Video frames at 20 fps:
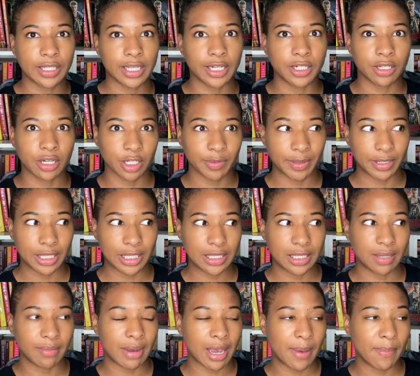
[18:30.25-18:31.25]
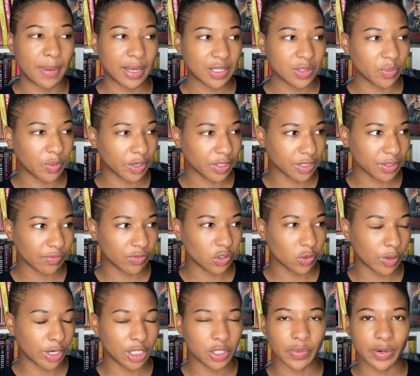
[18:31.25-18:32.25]
I talked about this in my best books of
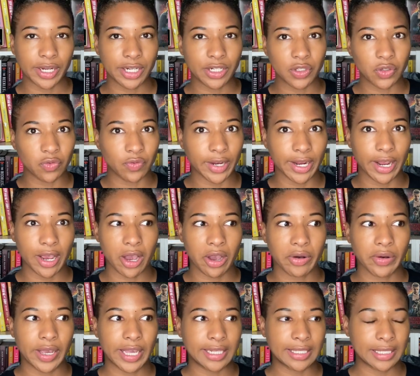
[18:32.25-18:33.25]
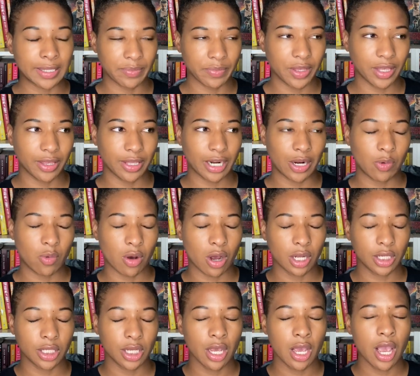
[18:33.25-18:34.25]
2022 video. It's something that I
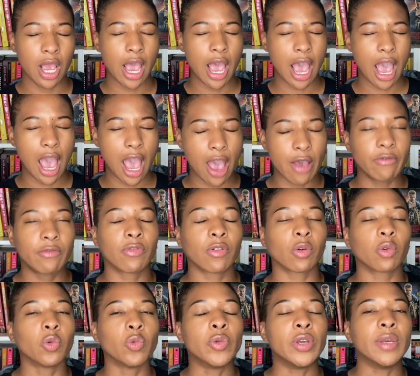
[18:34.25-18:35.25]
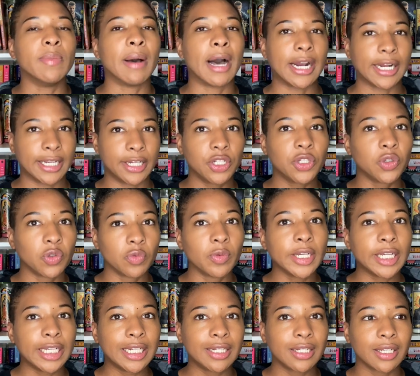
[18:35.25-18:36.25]
want everybody to
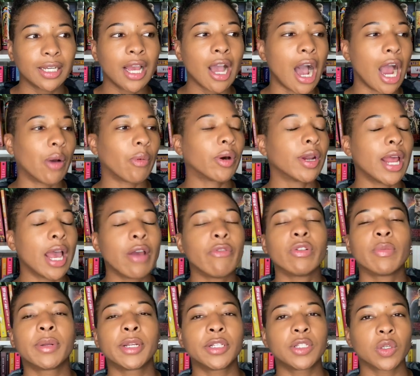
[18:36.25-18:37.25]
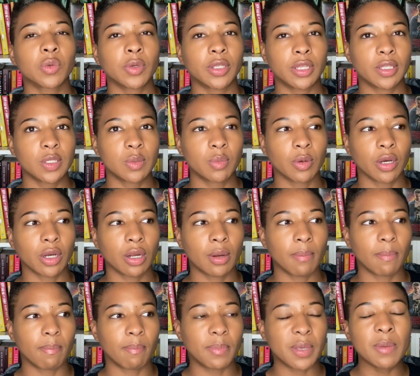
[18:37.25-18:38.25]
read. I want everybody to read this book.
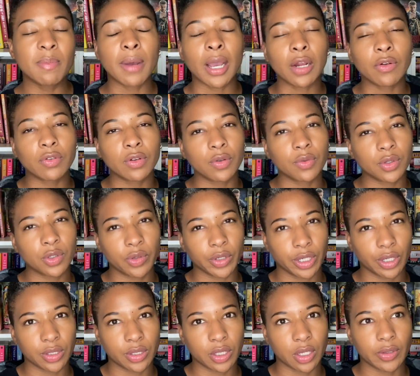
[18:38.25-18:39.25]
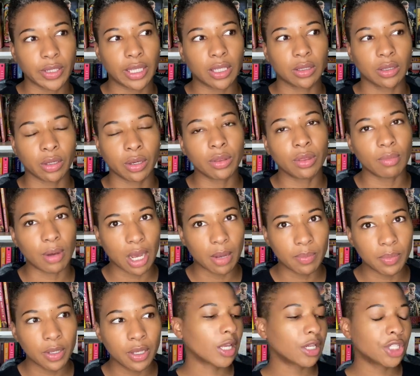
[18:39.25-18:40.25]
Be mindful of the triggers though, like look them up.